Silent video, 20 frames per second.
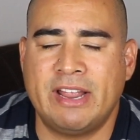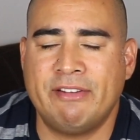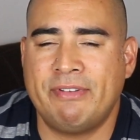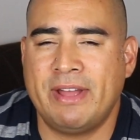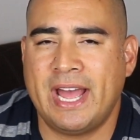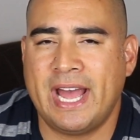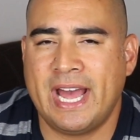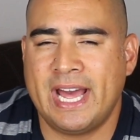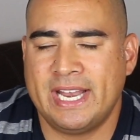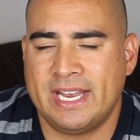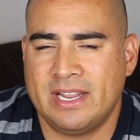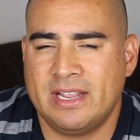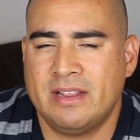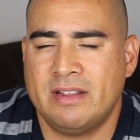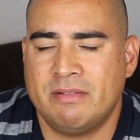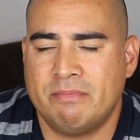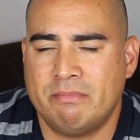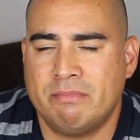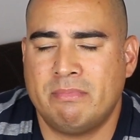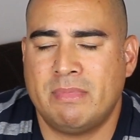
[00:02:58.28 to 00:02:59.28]
had
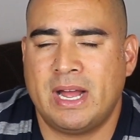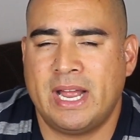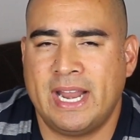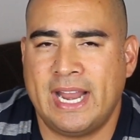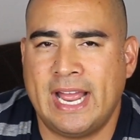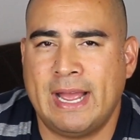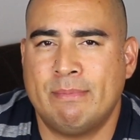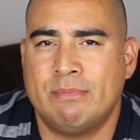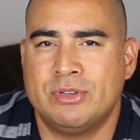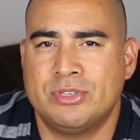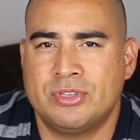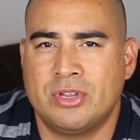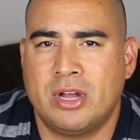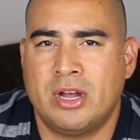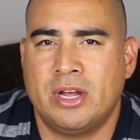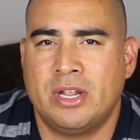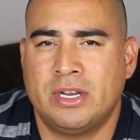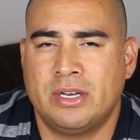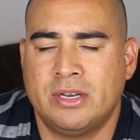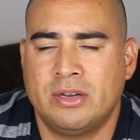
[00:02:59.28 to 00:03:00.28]
my
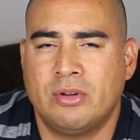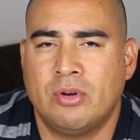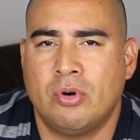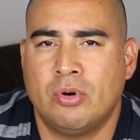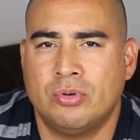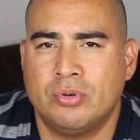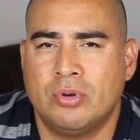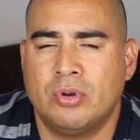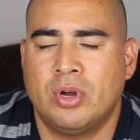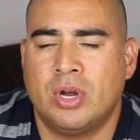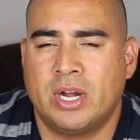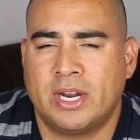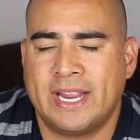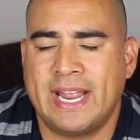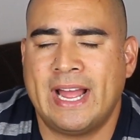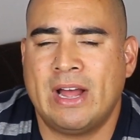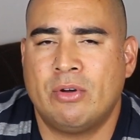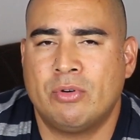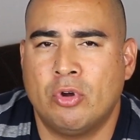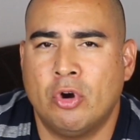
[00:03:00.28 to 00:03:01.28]
Amazon
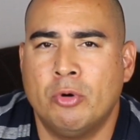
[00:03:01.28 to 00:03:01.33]
account